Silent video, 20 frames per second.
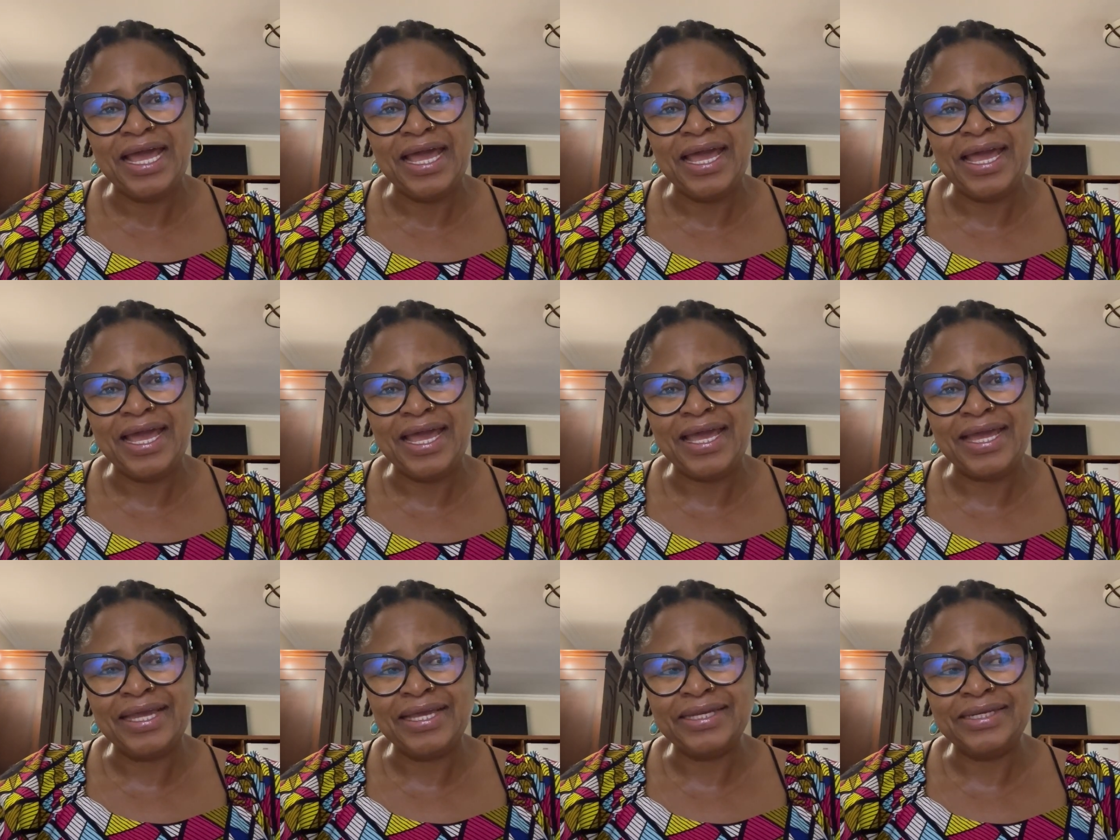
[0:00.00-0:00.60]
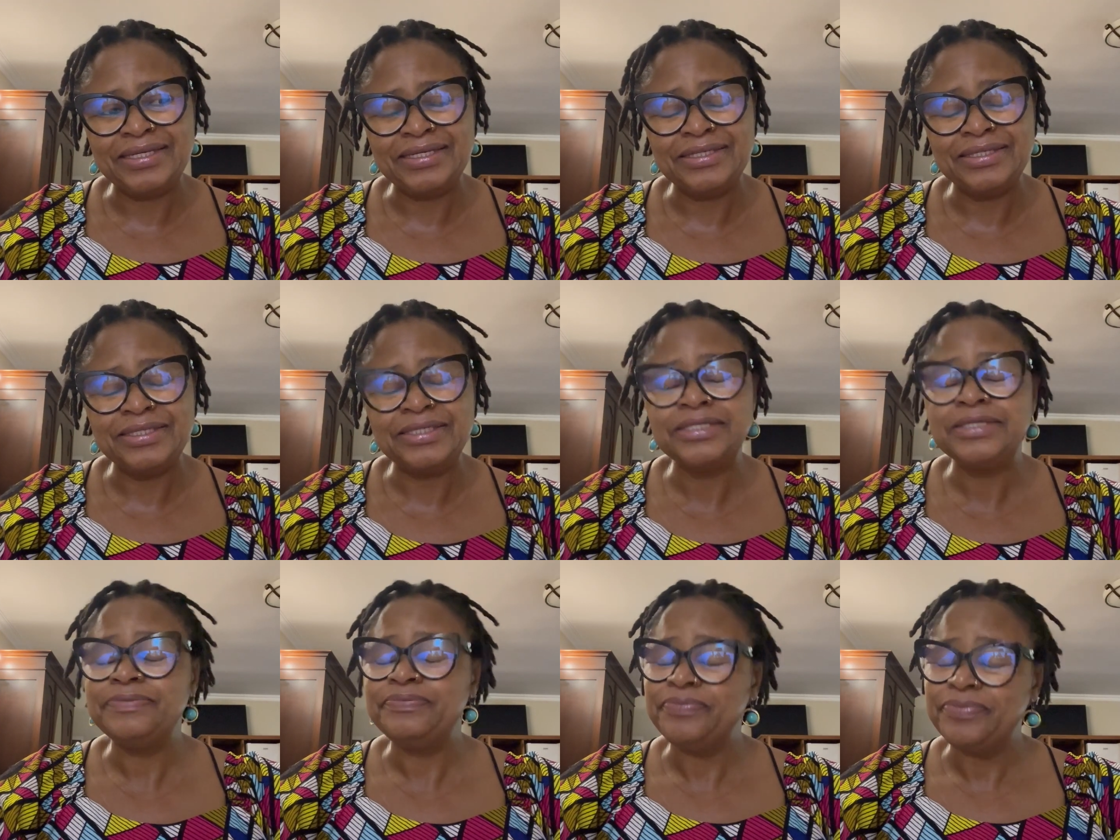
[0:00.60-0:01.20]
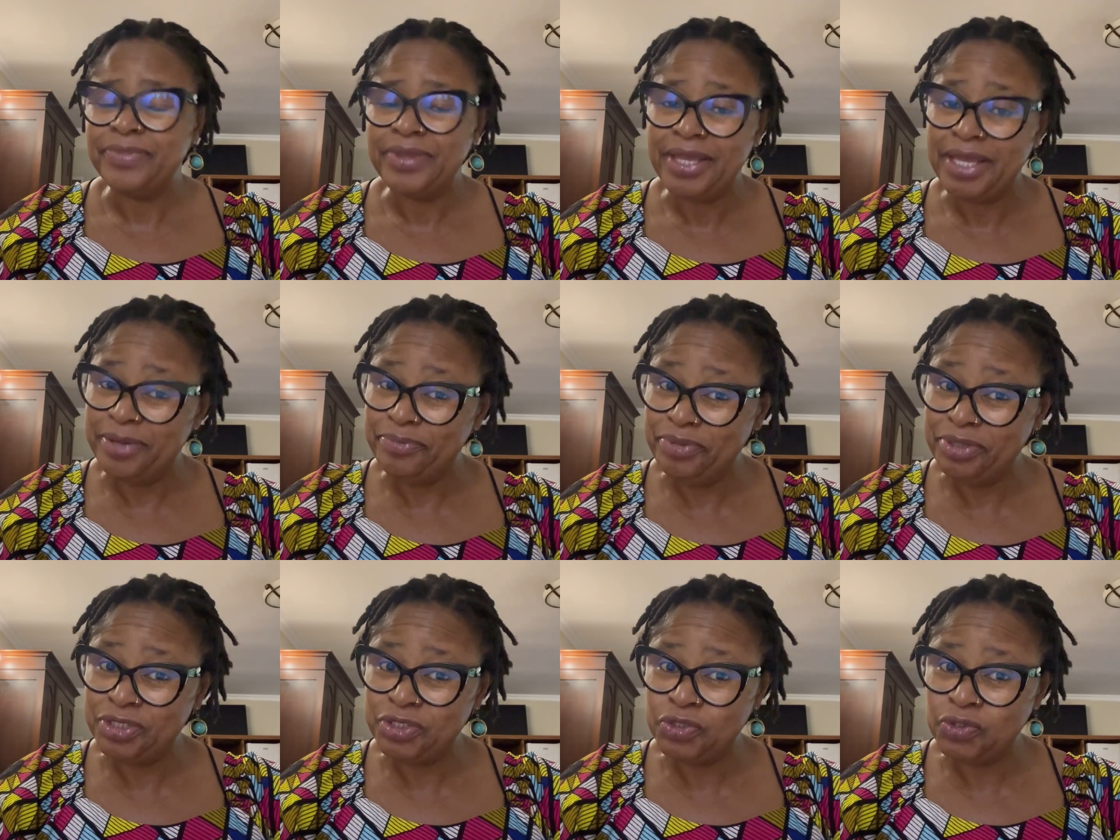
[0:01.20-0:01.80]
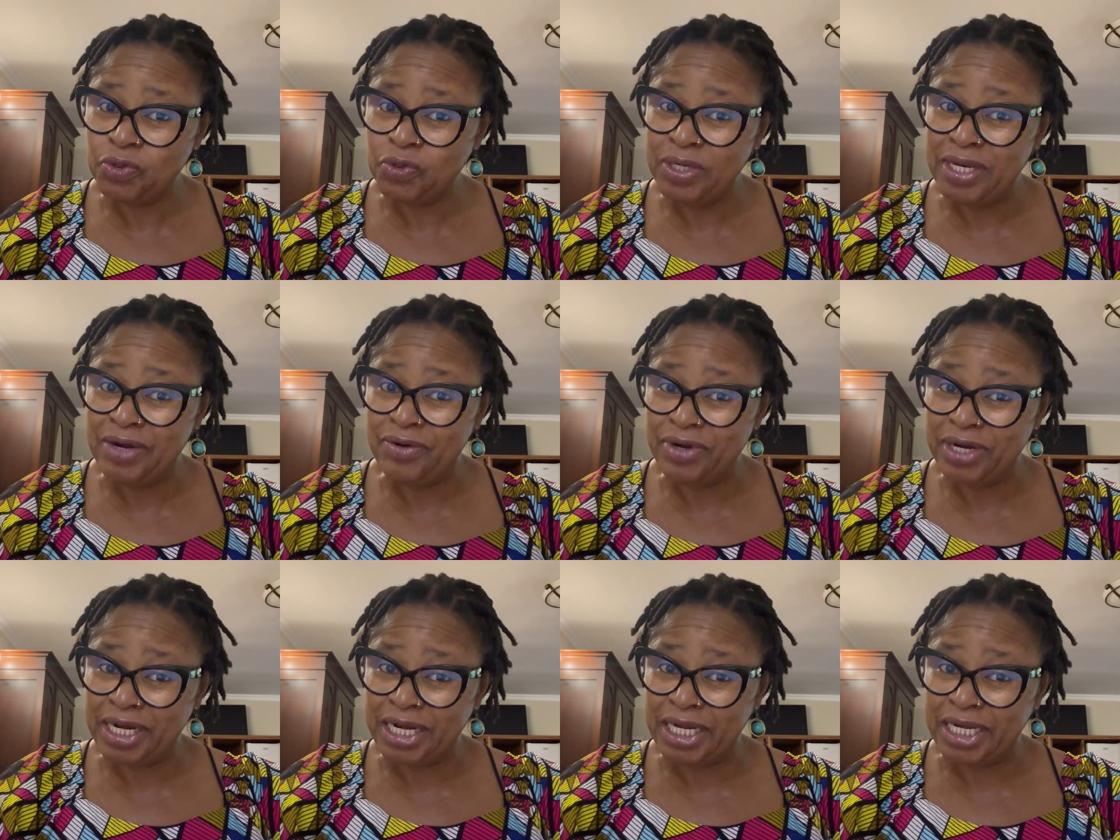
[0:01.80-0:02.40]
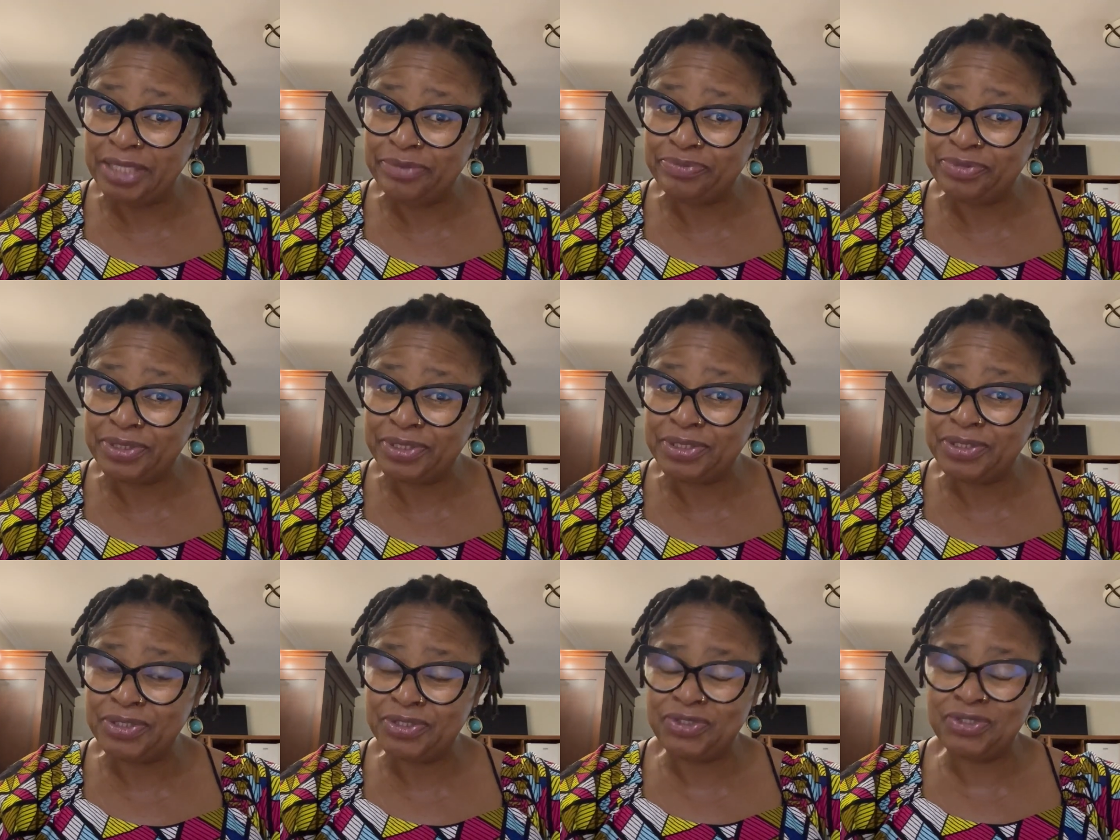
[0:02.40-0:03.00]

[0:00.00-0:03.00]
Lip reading: and happy solar eclipse.